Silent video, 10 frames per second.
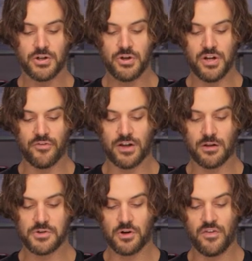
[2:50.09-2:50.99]
2 different
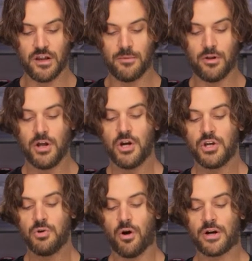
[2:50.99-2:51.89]
colors are available.
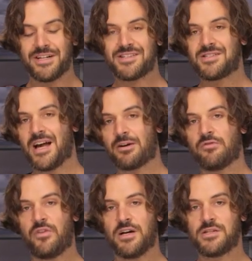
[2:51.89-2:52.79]
You are going to
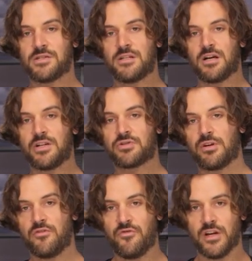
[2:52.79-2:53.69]
sacrifice the
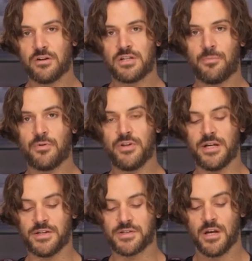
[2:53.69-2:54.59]
touchscreen fingertip with this.